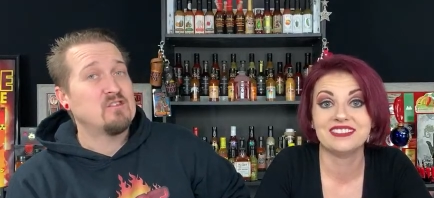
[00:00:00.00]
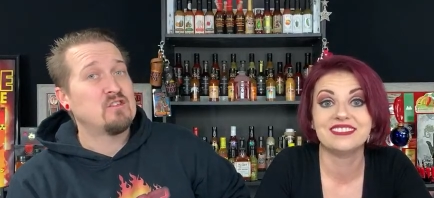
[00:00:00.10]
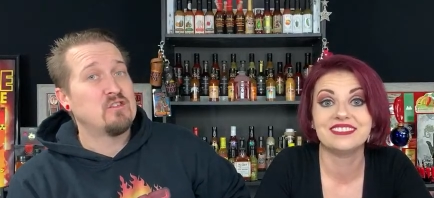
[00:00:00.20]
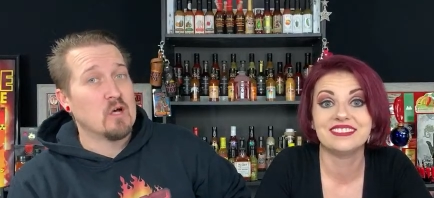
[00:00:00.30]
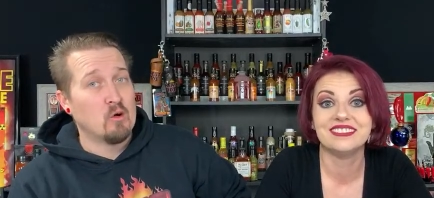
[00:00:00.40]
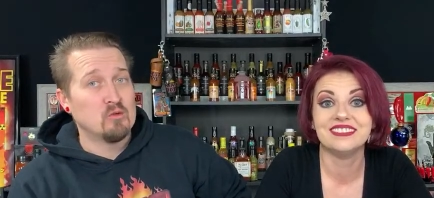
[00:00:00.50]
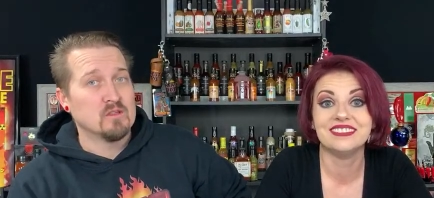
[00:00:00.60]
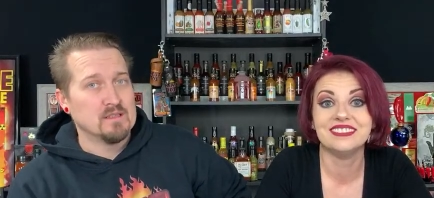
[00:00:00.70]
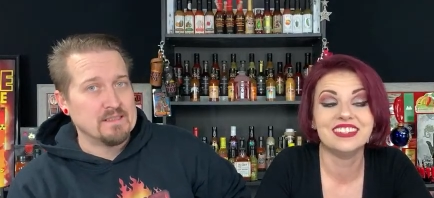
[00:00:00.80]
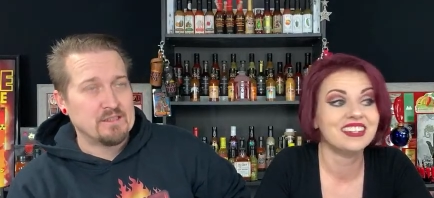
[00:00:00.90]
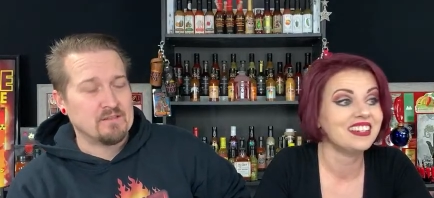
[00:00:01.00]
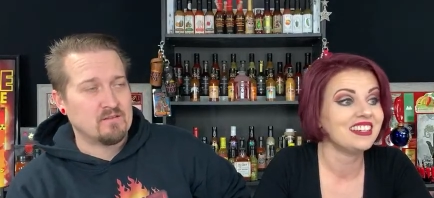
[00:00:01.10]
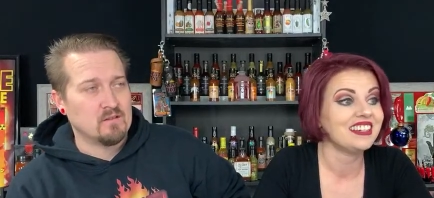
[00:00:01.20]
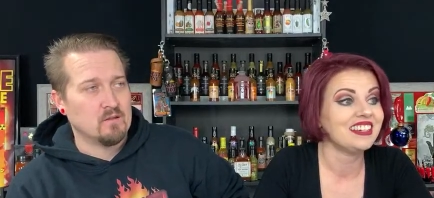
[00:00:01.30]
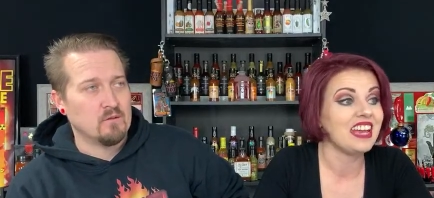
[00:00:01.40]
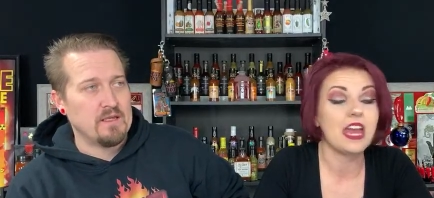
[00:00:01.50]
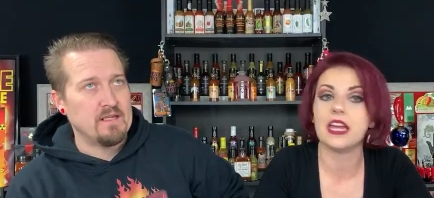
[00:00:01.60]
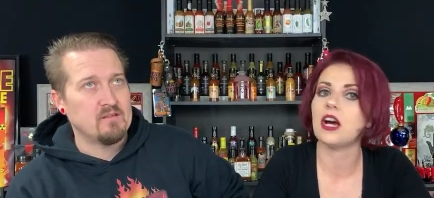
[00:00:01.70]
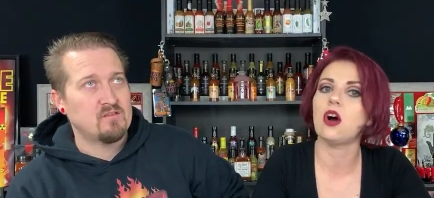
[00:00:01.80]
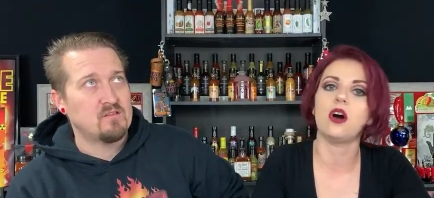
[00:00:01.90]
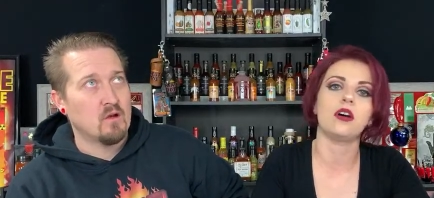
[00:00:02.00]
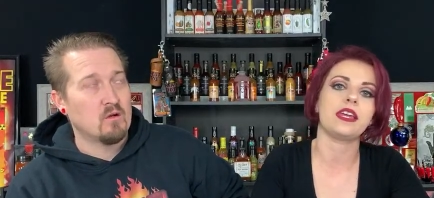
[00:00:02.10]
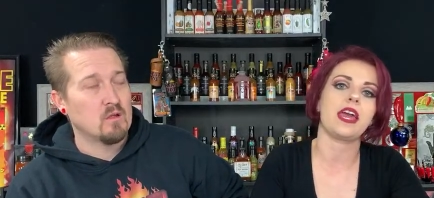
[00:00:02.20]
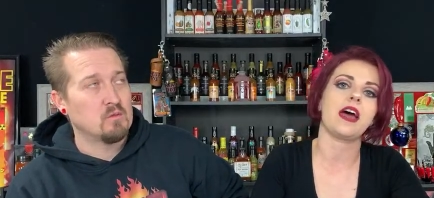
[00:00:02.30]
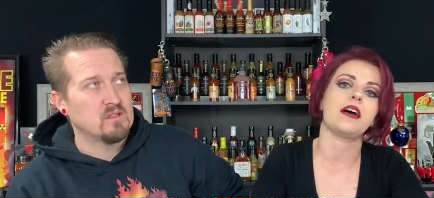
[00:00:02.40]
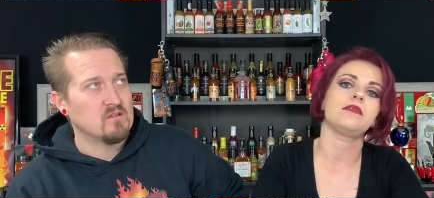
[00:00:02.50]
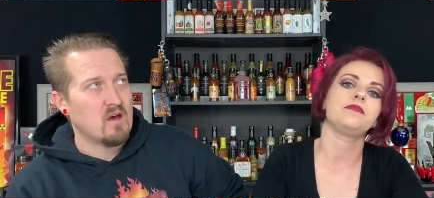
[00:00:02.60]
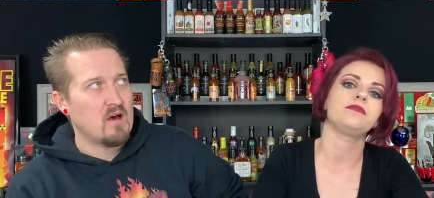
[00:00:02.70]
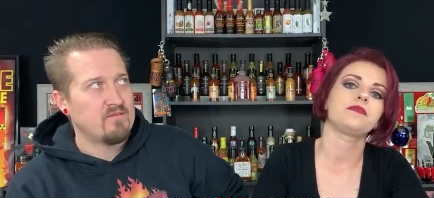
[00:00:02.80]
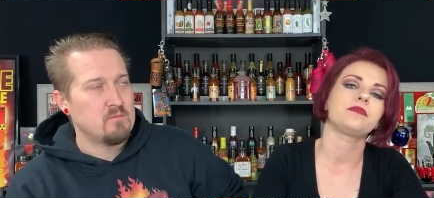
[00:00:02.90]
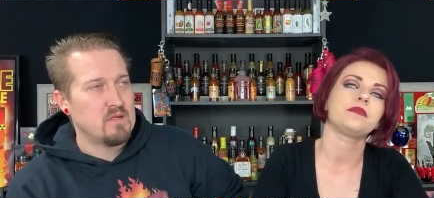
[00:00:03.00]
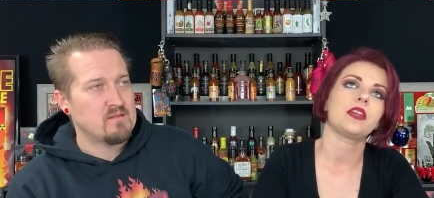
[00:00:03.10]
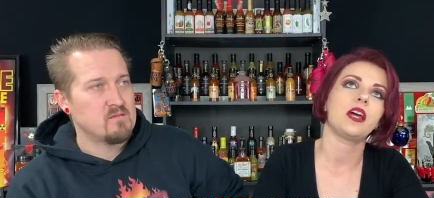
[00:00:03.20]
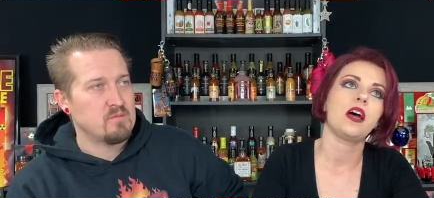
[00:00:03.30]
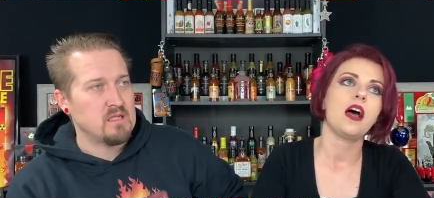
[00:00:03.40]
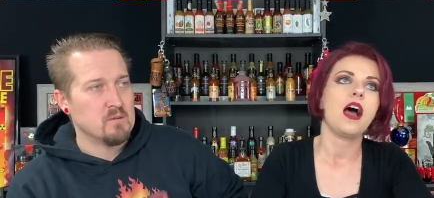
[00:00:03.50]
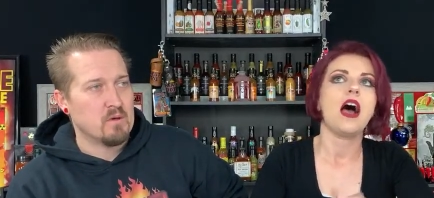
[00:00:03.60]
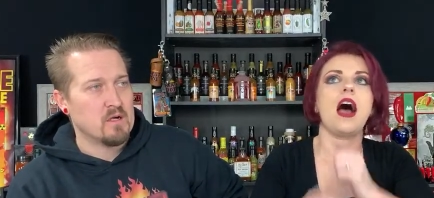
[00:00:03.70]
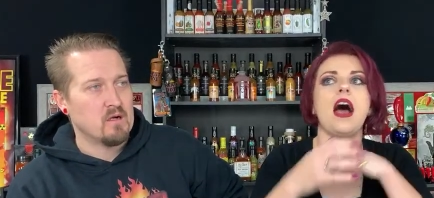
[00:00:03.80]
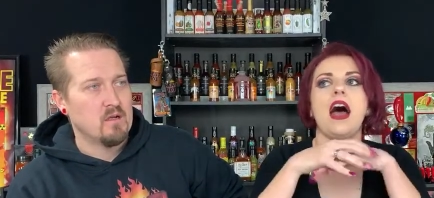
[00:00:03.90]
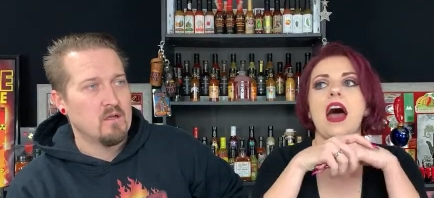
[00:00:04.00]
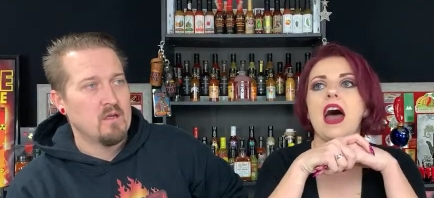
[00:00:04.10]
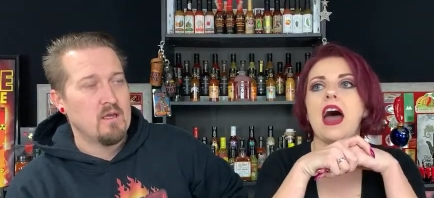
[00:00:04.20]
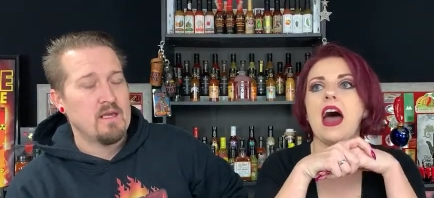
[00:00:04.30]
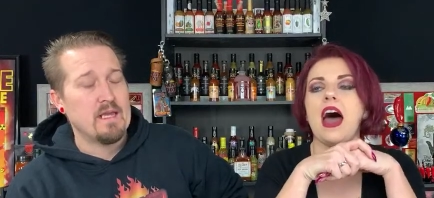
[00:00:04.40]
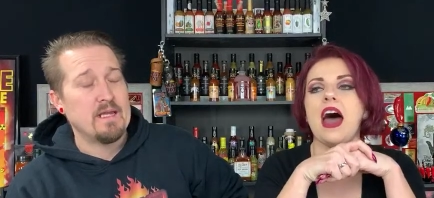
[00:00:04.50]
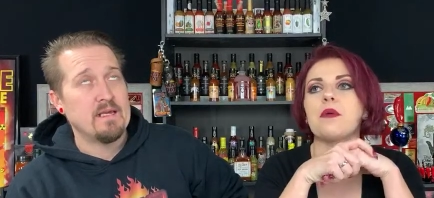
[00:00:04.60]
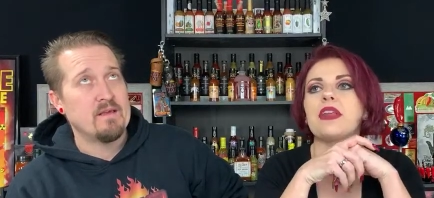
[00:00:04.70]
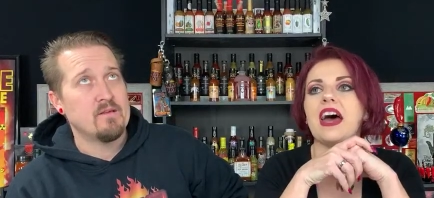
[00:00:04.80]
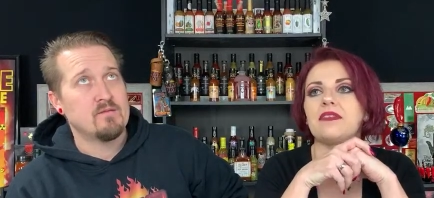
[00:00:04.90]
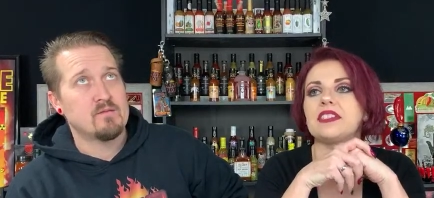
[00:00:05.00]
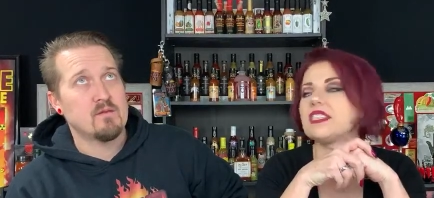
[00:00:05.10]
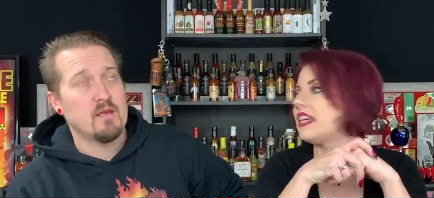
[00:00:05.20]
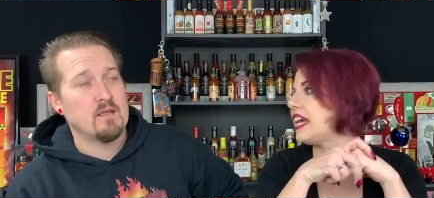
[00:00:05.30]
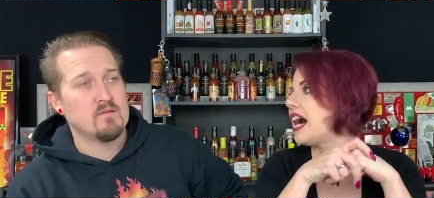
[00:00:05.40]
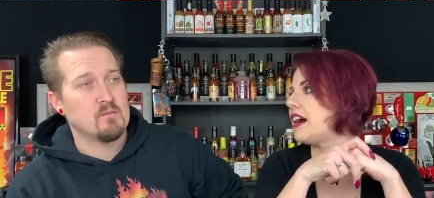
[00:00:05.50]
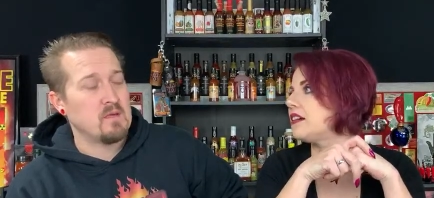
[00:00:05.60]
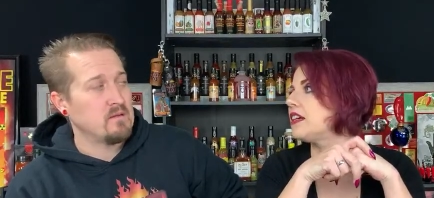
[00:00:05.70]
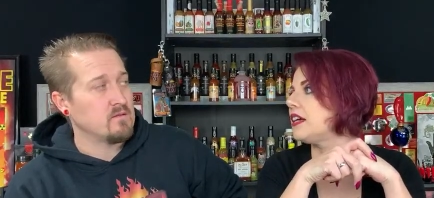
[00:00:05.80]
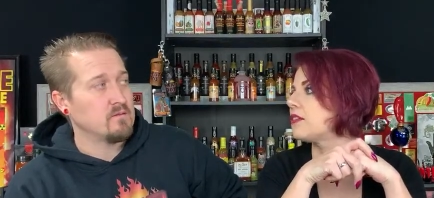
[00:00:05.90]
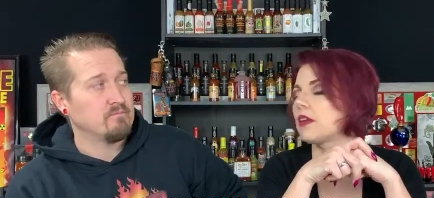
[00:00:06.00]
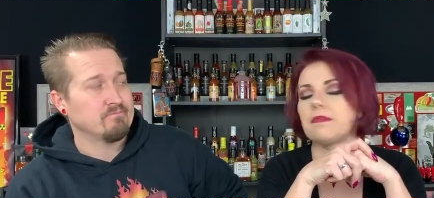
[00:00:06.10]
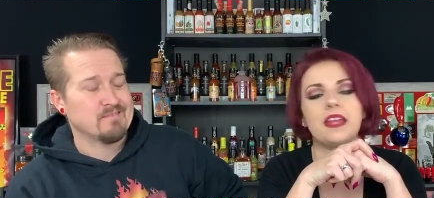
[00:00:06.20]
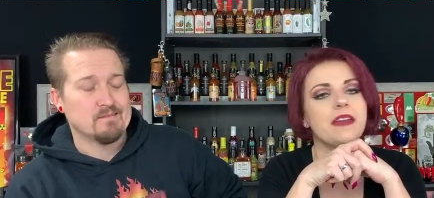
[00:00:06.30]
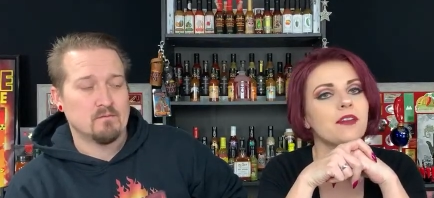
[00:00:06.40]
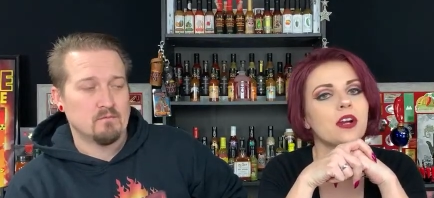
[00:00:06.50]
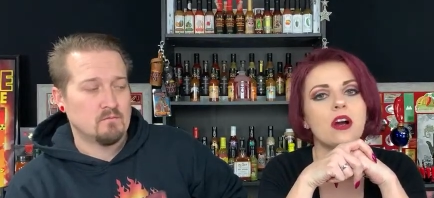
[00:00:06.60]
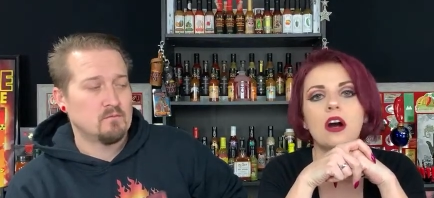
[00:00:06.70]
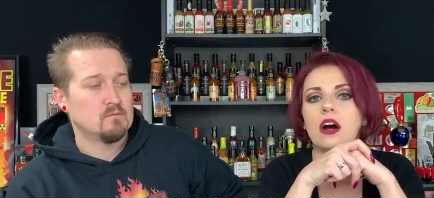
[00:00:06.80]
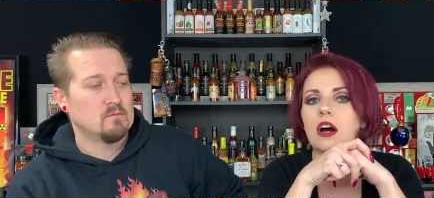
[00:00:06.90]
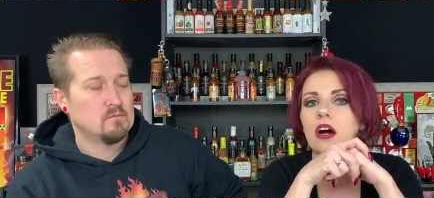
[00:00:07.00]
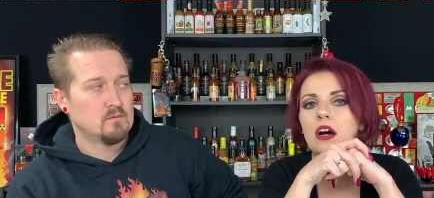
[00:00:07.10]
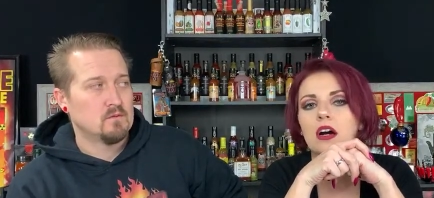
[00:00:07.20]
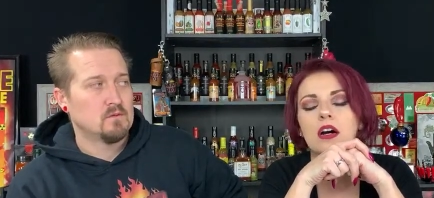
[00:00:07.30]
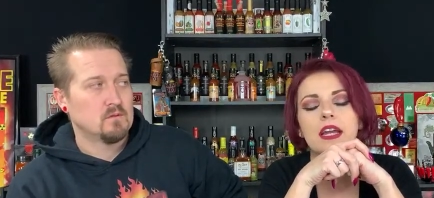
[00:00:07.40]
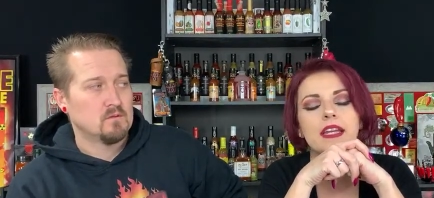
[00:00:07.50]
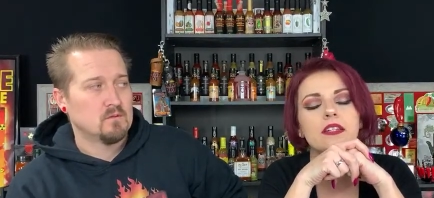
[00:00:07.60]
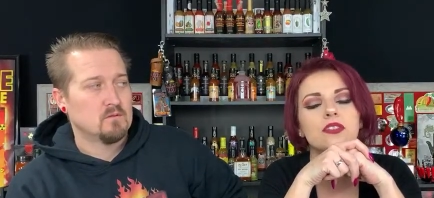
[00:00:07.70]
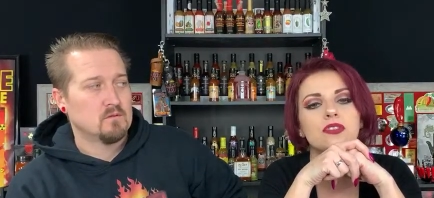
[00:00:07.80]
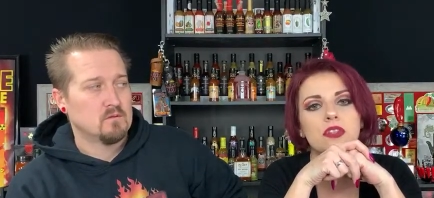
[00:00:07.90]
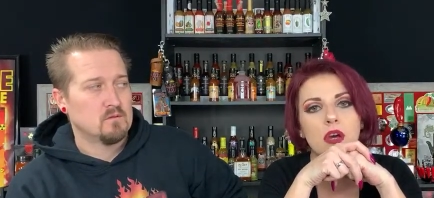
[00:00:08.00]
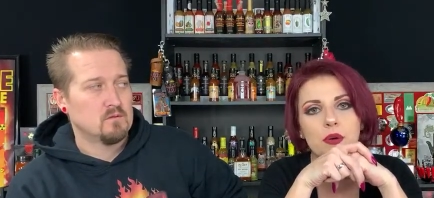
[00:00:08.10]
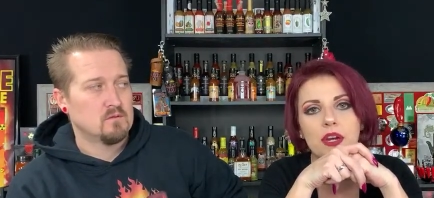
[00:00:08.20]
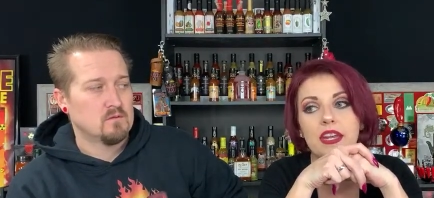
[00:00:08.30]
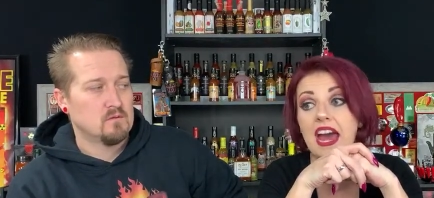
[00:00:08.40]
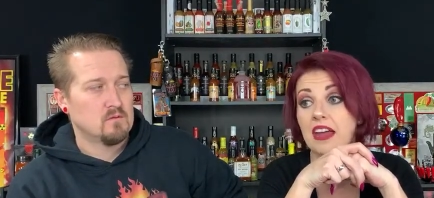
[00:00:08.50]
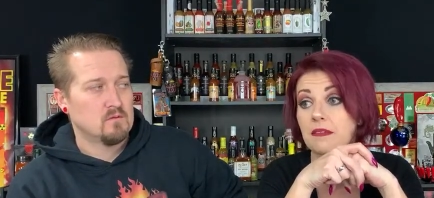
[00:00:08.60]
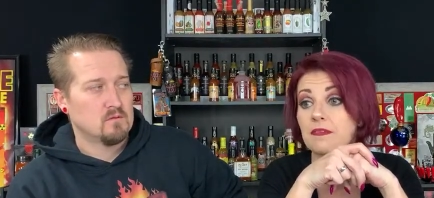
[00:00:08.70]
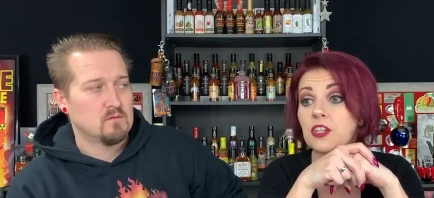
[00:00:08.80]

Speaker 1: so delicious though. It is oh, so good yeah. with the toffee bits and peanut butter. It I would have to say, yeah. If
Speaker 2: the flavor, oh, it is so good. Out of the